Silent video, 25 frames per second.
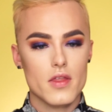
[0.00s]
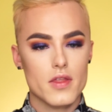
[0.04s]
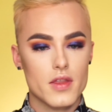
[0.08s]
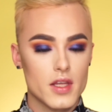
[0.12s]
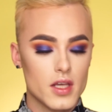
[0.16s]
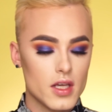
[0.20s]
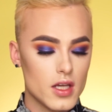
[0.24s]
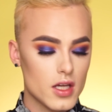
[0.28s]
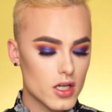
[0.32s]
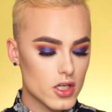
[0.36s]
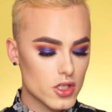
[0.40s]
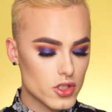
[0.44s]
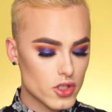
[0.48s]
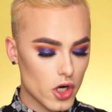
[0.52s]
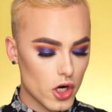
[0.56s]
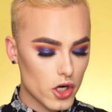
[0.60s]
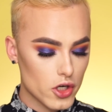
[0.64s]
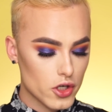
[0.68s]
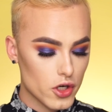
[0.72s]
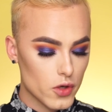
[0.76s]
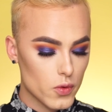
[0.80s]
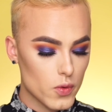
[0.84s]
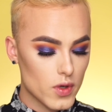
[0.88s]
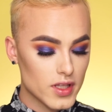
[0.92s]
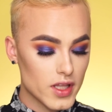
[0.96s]
the
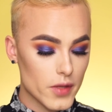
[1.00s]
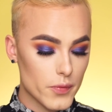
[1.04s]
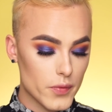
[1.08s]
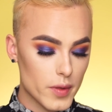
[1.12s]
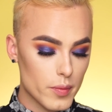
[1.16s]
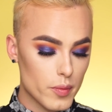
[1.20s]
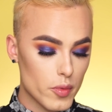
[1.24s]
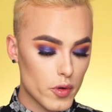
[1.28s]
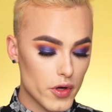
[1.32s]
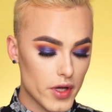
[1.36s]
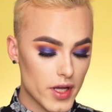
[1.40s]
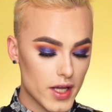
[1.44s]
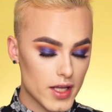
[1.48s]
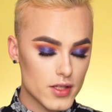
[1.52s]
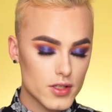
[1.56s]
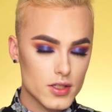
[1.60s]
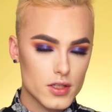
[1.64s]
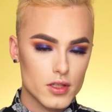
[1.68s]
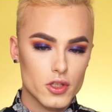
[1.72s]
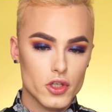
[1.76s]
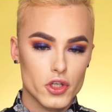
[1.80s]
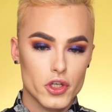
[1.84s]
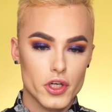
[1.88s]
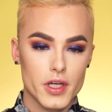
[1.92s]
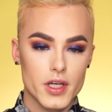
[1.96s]
darker one that we put into
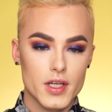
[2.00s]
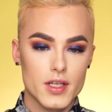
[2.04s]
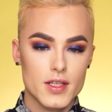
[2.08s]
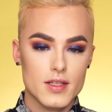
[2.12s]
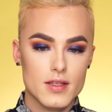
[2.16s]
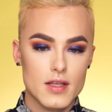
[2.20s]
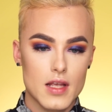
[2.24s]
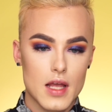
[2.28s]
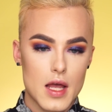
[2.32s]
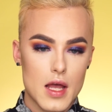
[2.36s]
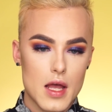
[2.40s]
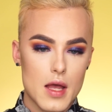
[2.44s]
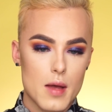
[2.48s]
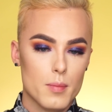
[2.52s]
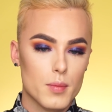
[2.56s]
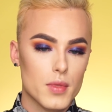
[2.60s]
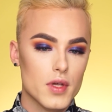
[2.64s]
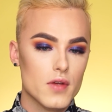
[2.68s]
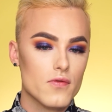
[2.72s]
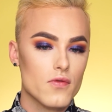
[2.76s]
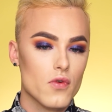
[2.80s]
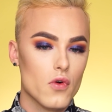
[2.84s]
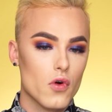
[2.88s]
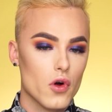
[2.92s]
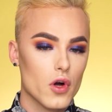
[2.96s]
the crease
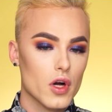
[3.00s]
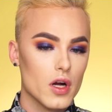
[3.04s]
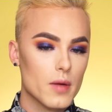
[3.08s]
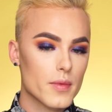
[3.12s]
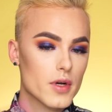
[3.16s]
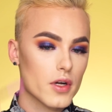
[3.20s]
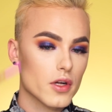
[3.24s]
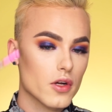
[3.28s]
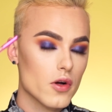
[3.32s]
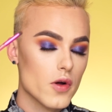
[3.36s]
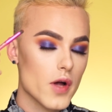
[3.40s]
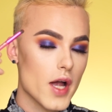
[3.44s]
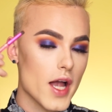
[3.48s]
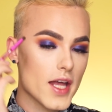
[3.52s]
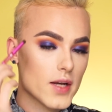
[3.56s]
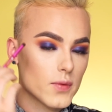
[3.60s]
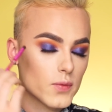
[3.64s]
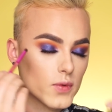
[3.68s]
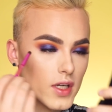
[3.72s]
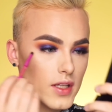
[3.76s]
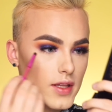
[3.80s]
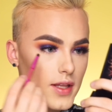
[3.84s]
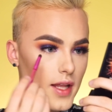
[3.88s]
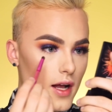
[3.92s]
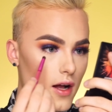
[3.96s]
before. I'm going to go ahead and
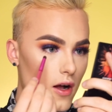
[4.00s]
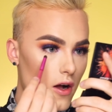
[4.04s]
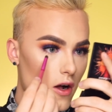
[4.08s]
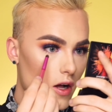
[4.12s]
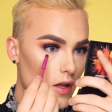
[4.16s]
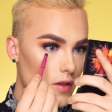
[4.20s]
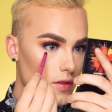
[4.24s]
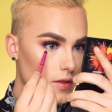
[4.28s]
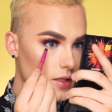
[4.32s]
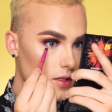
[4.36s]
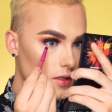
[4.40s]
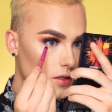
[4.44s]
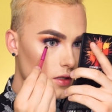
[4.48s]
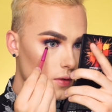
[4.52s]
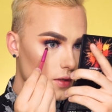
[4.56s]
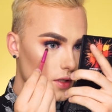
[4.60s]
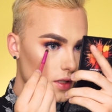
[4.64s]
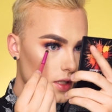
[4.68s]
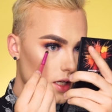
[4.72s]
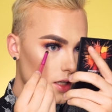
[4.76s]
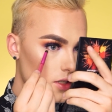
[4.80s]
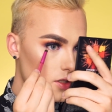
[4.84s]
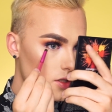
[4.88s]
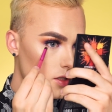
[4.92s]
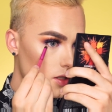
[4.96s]
run that on the lower
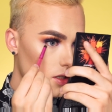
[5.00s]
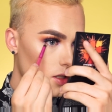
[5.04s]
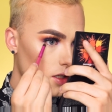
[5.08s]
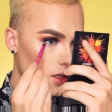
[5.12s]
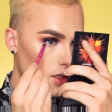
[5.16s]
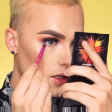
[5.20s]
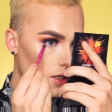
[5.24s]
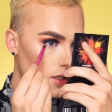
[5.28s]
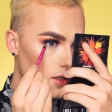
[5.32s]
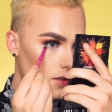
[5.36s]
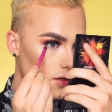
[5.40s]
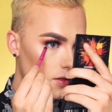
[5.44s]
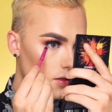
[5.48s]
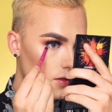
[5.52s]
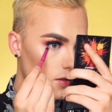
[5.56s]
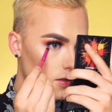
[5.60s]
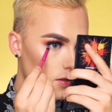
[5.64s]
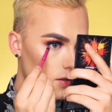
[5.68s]
lash line.